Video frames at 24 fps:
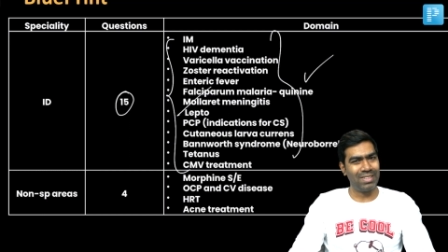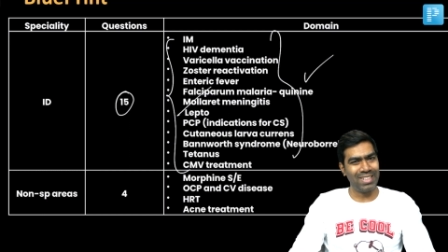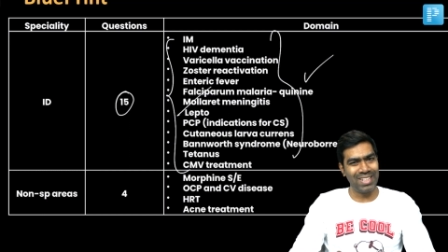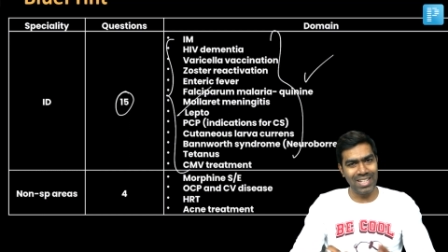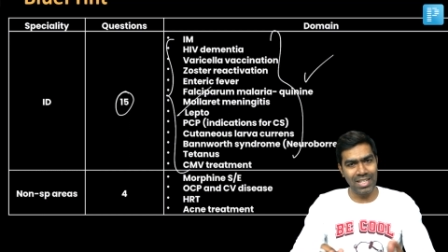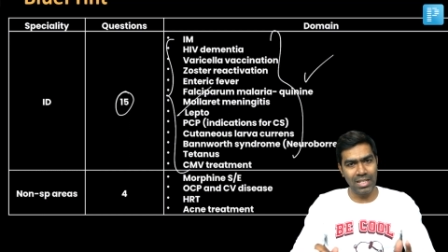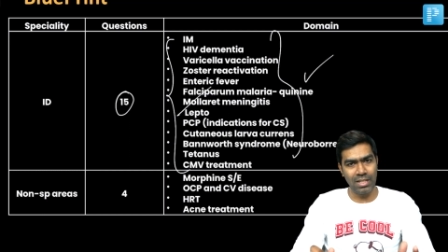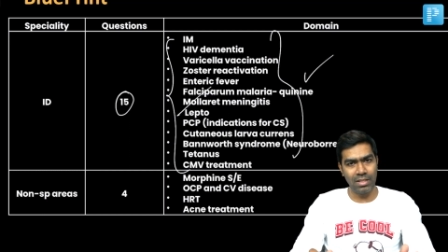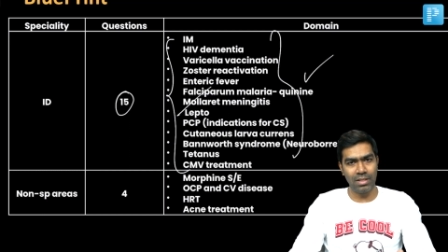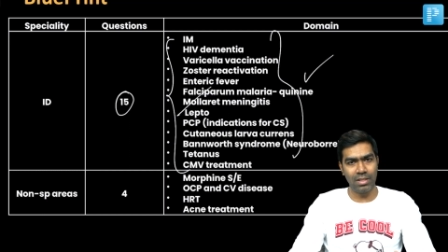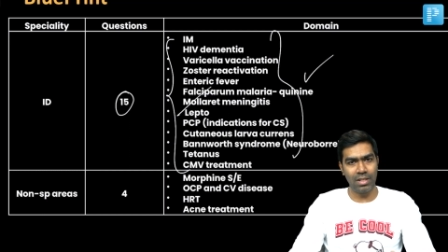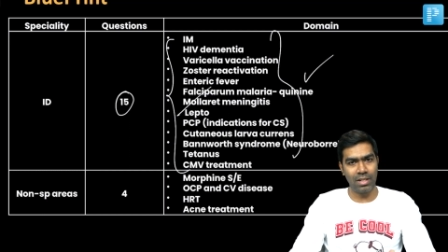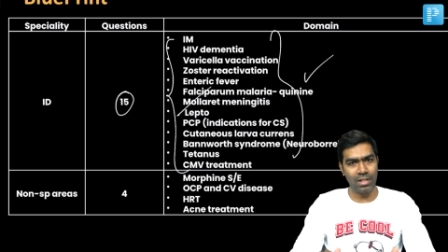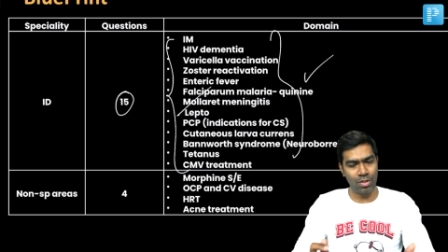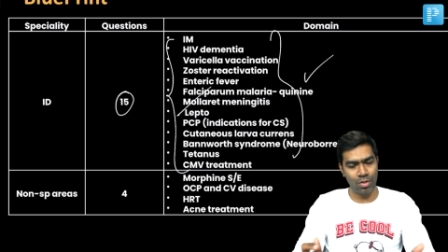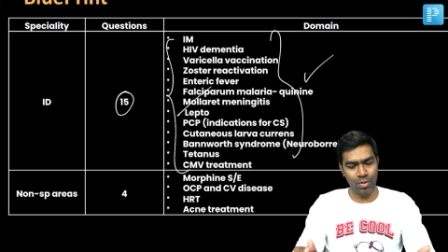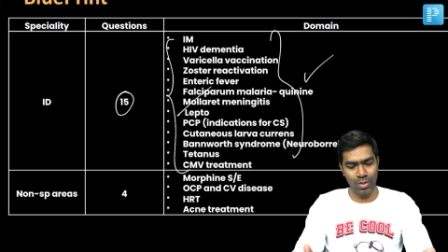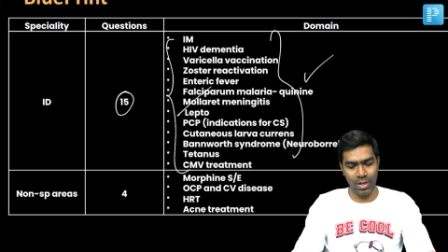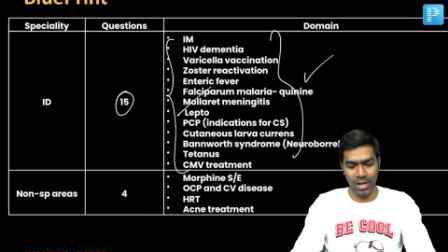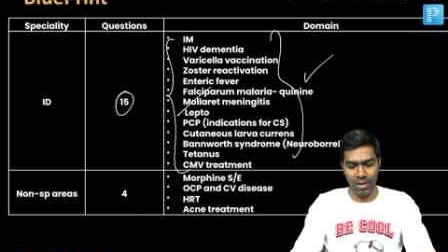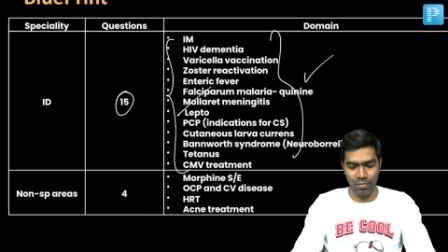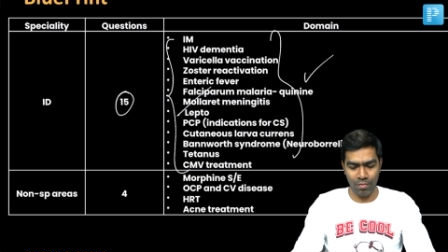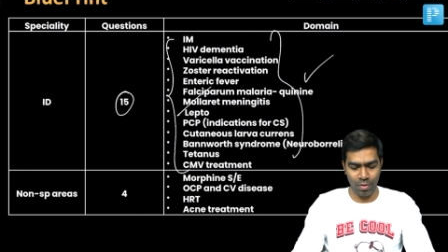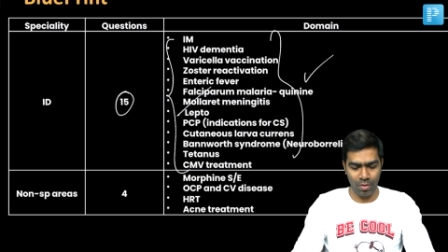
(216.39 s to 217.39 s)
easy and
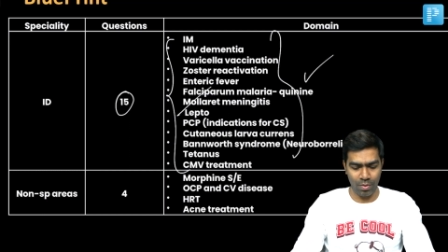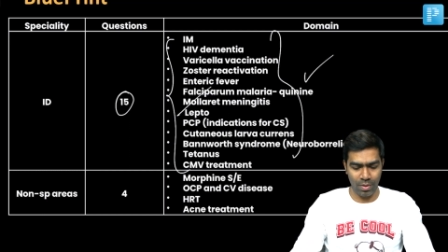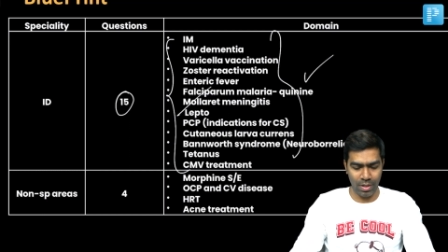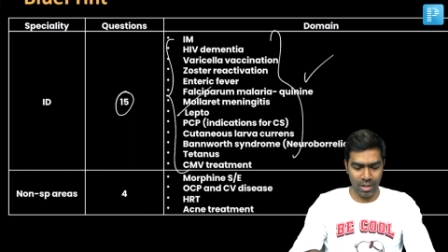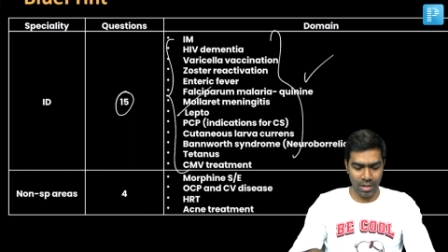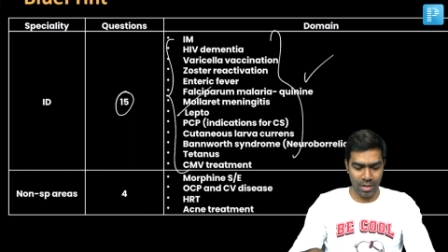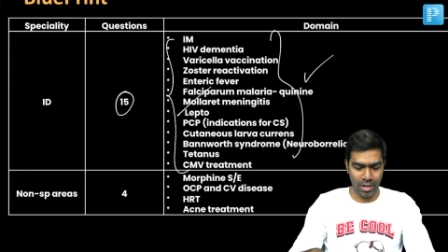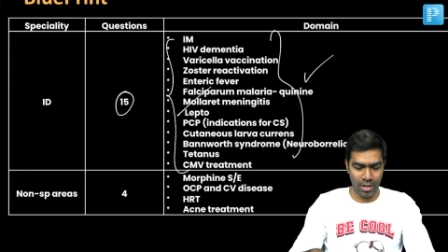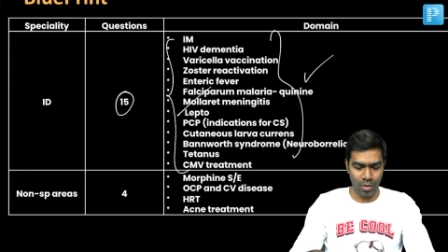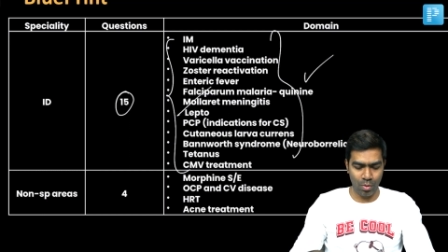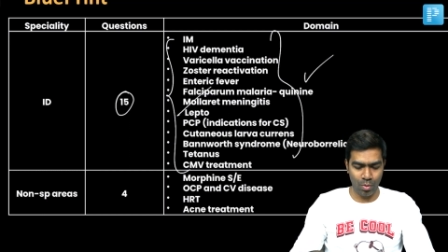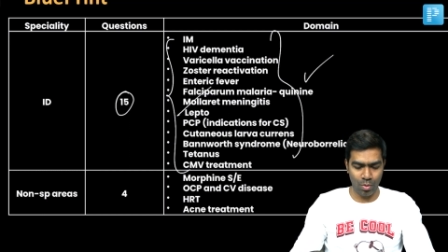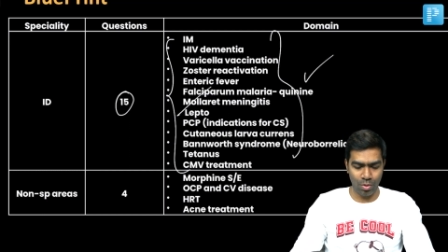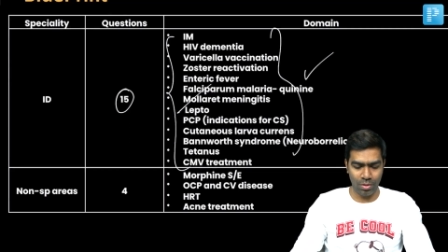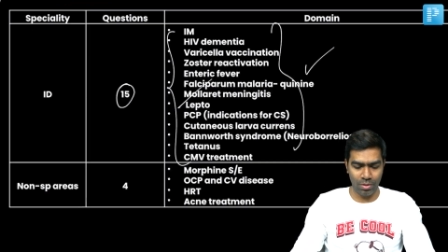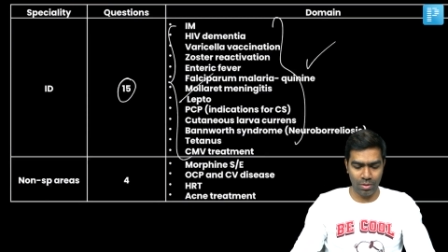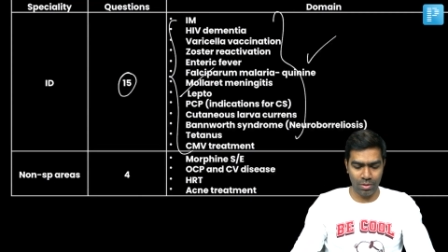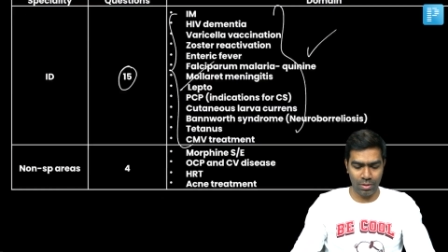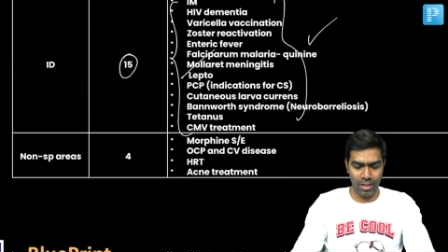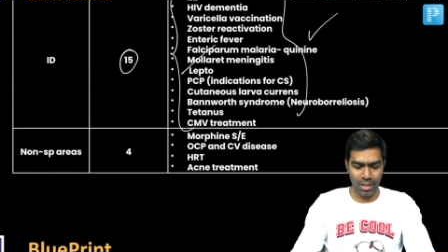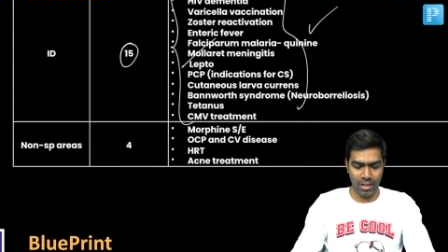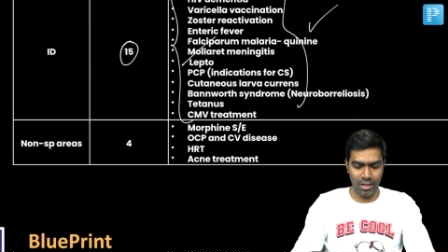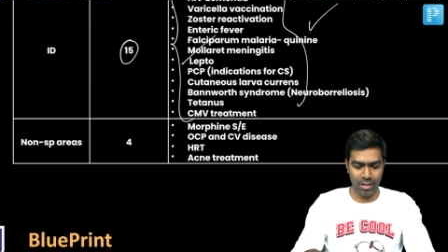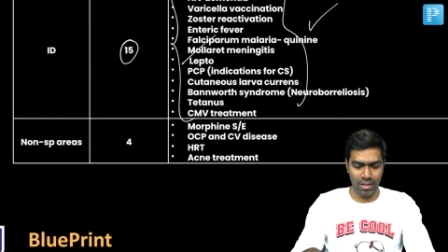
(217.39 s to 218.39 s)
straightforward, and I don't
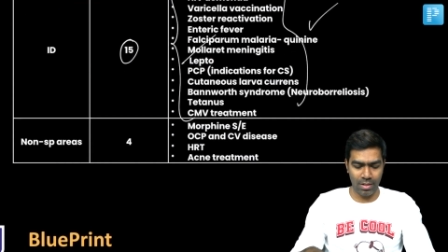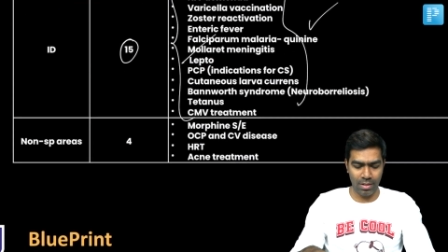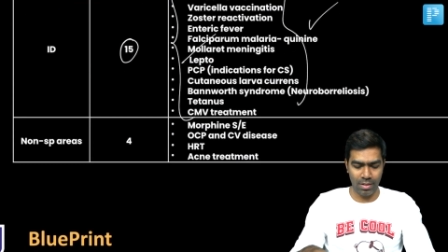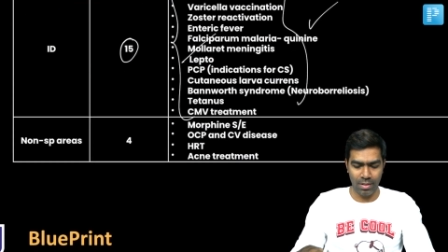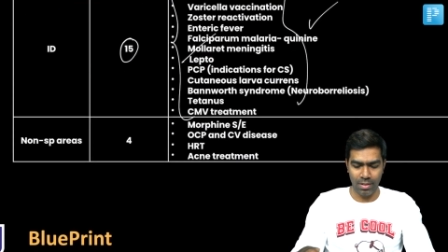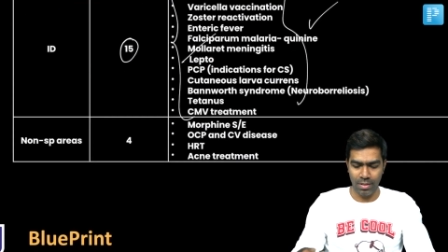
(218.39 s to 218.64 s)
think